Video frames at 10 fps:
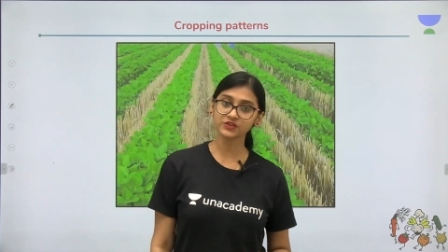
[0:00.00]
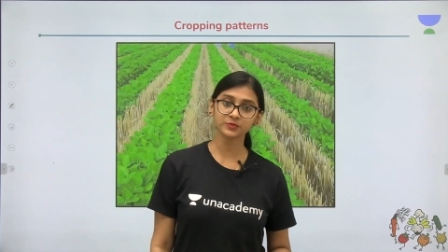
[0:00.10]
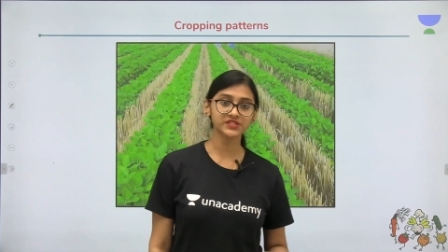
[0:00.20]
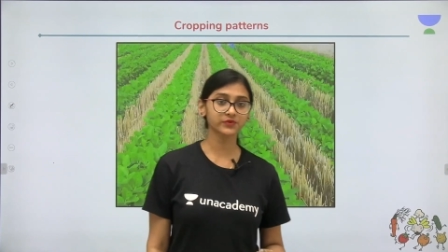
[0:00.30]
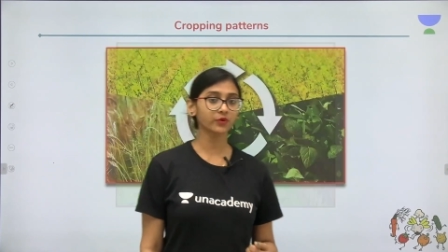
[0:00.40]
so
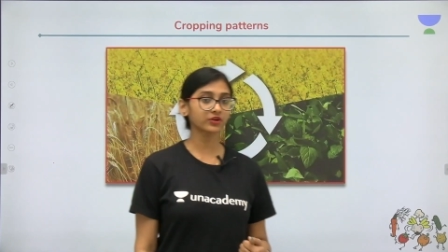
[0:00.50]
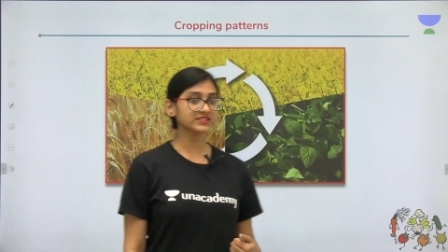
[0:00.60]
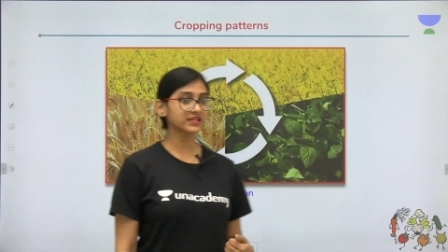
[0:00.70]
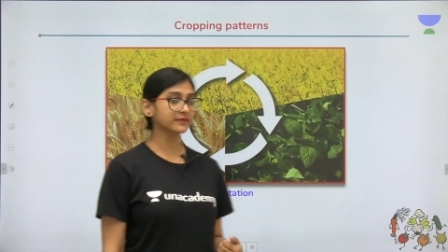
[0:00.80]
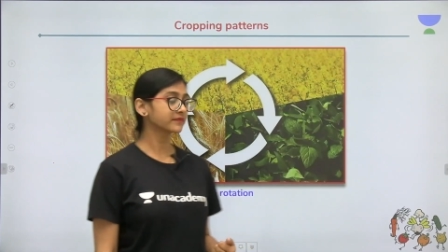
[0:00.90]
much for
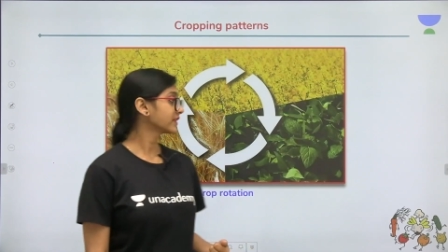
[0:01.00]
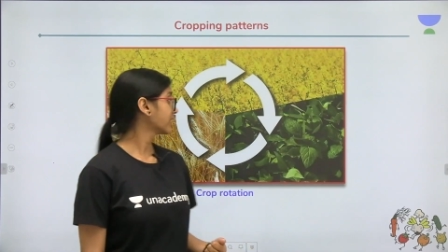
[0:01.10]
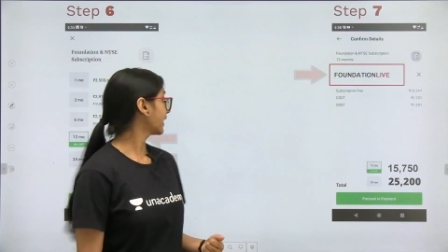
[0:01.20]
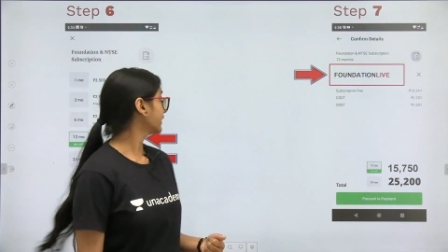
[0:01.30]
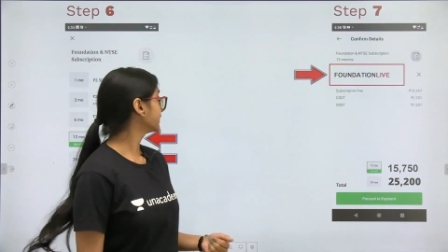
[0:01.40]
watching.
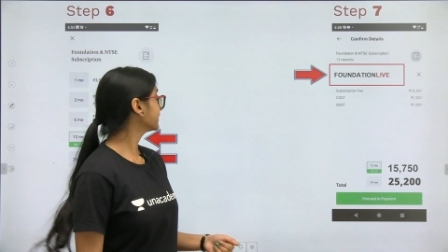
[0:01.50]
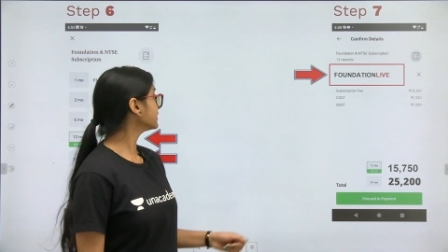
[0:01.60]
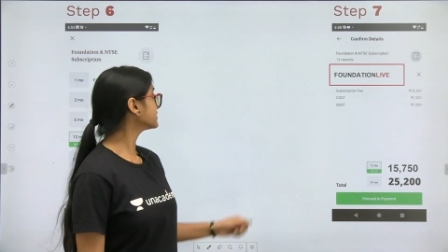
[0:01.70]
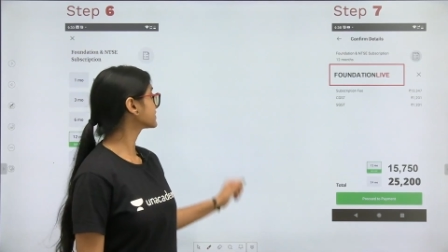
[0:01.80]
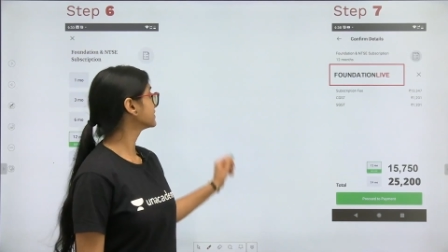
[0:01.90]
And
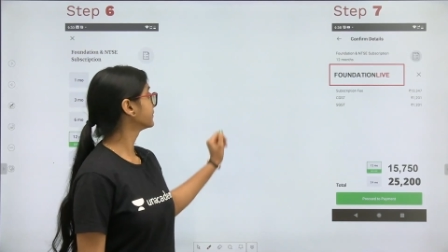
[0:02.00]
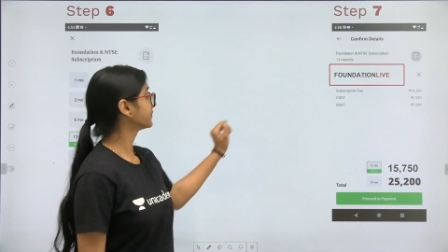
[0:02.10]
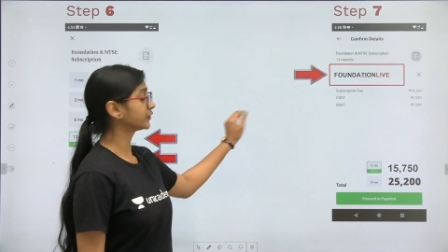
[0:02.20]
yes,